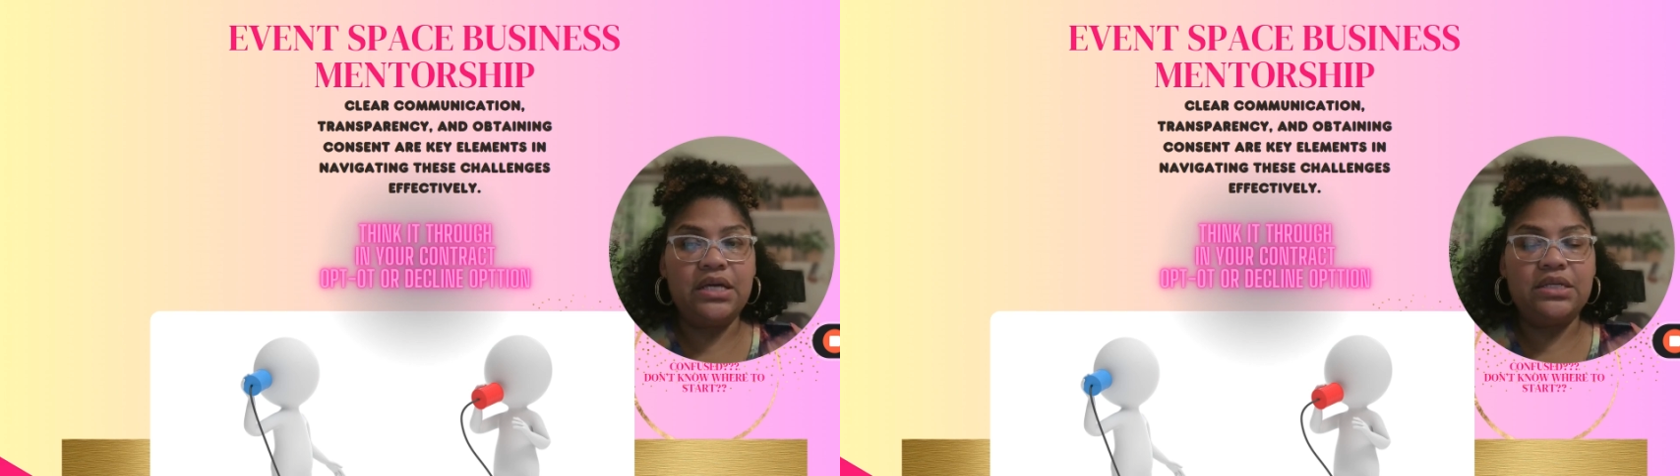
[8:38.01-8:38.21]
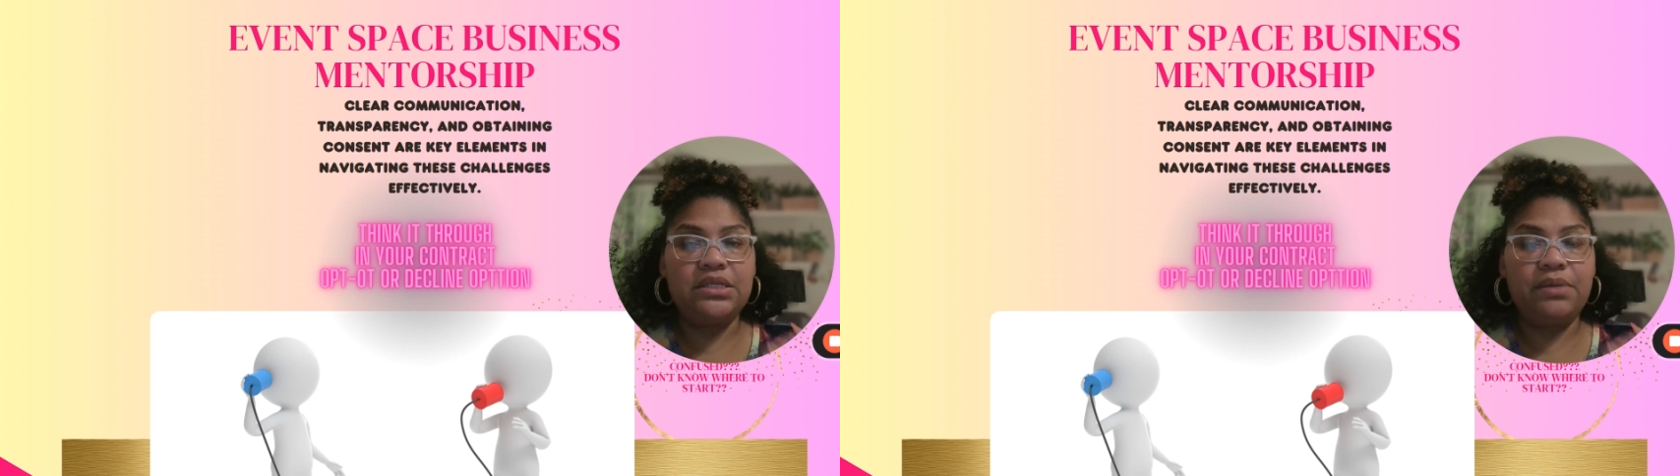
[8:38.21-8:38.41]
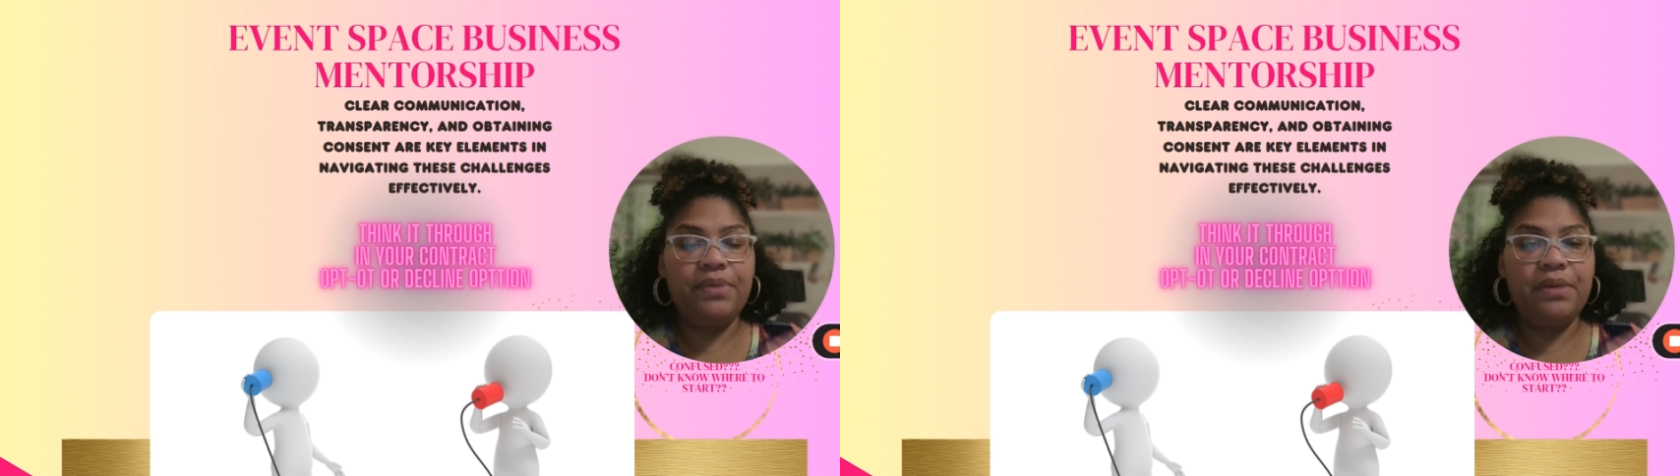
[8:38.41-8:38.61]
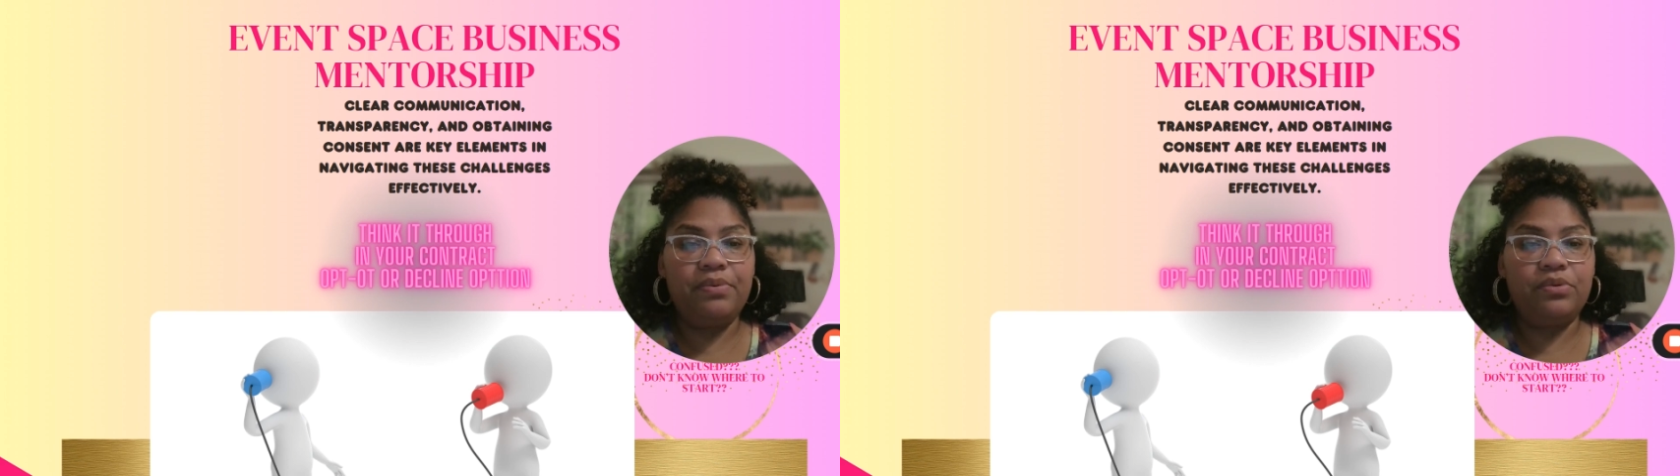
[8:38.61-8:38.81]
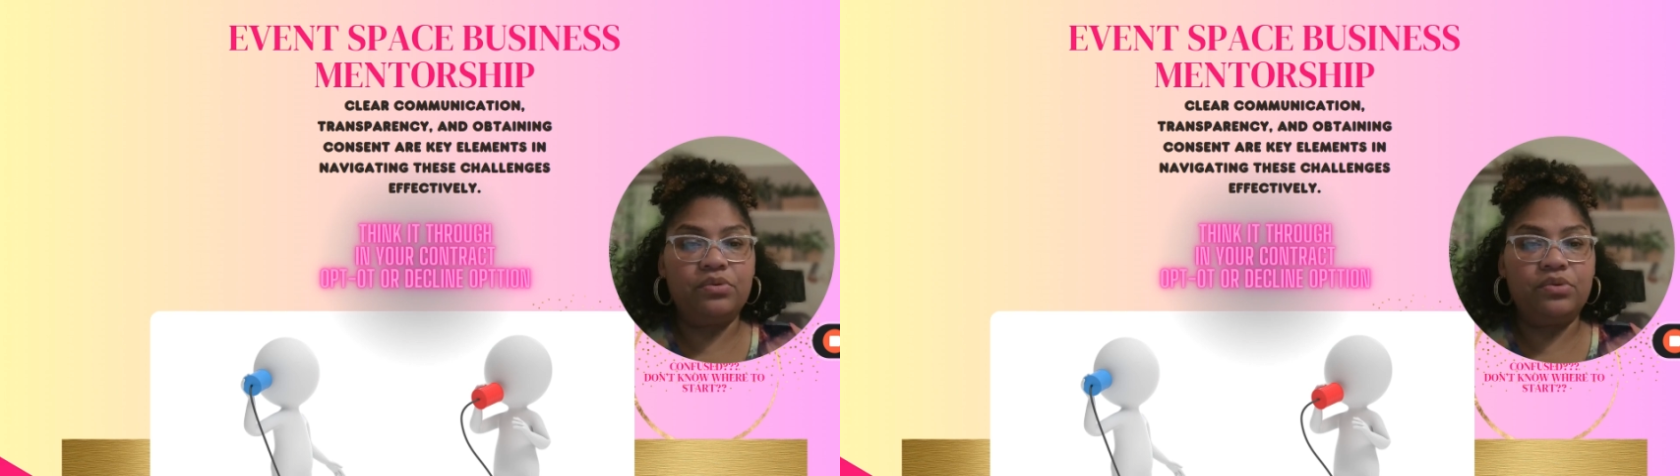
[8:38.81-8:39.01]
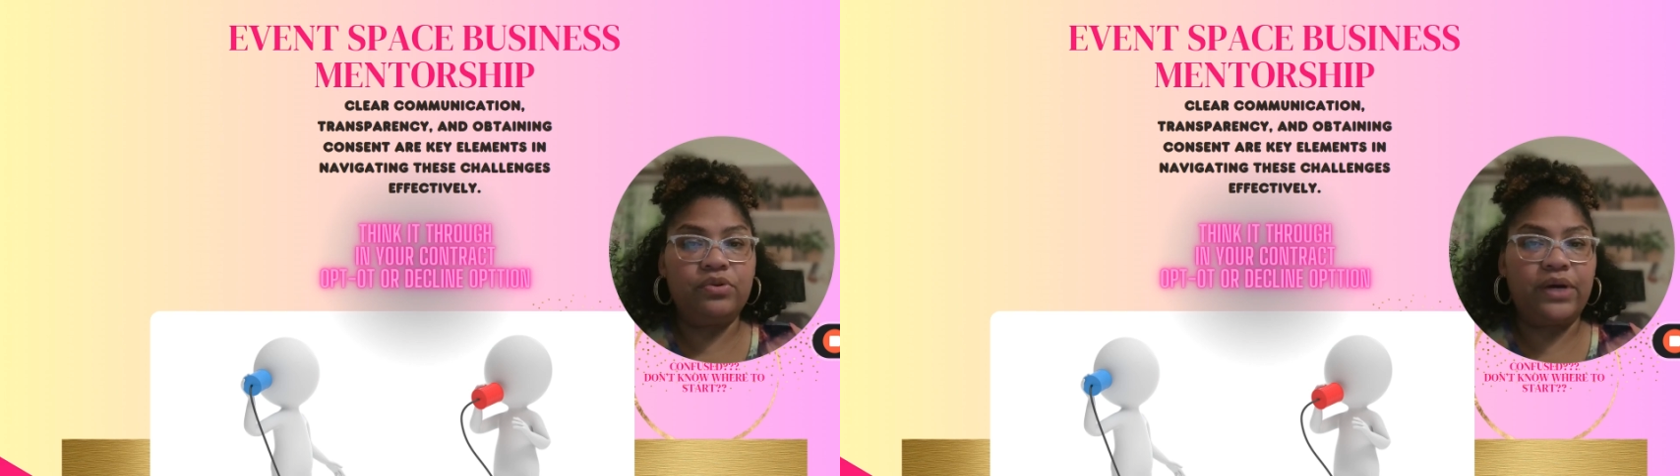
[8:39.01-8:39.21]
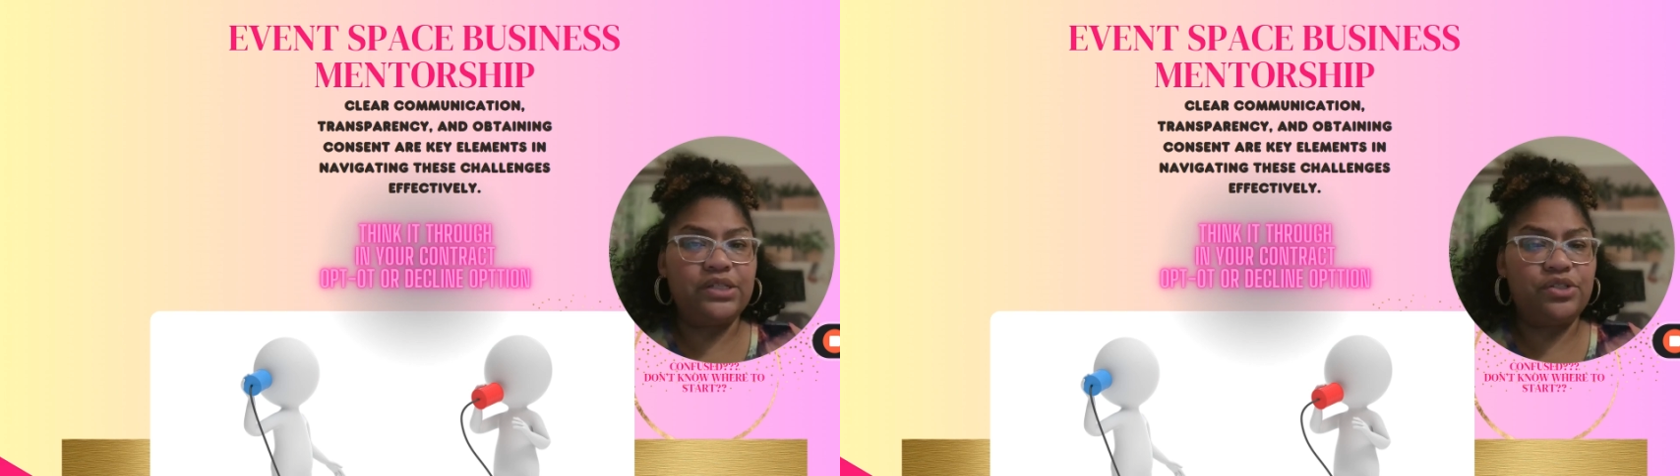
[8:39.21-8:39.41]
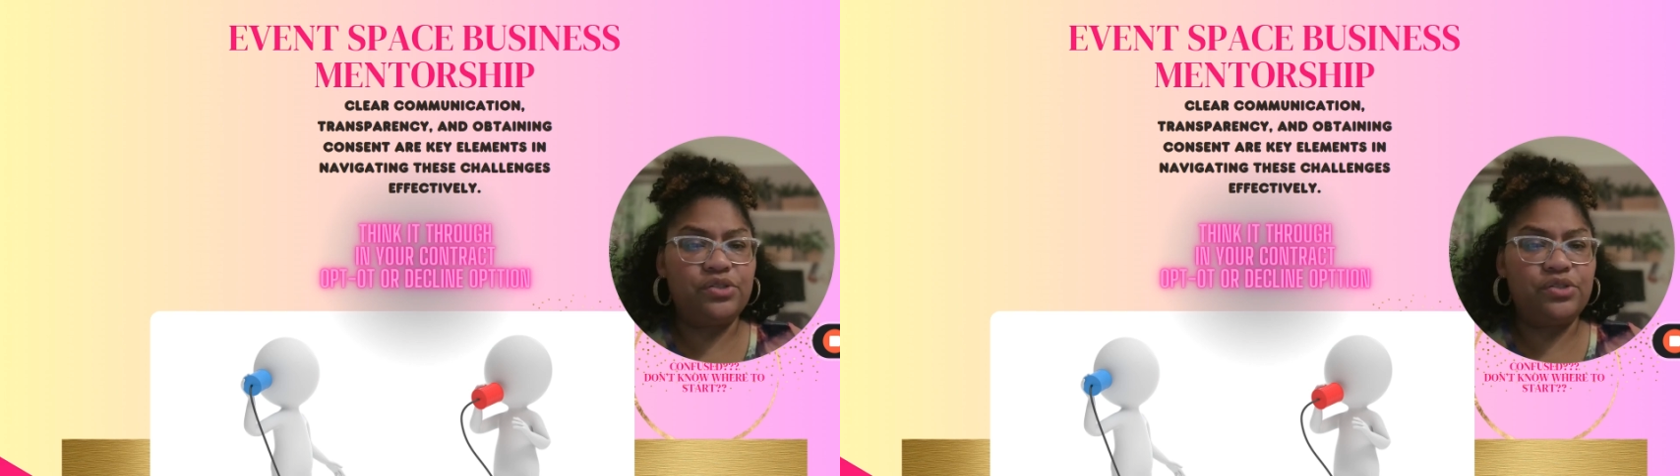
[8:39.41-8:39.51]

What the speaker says: some people trying to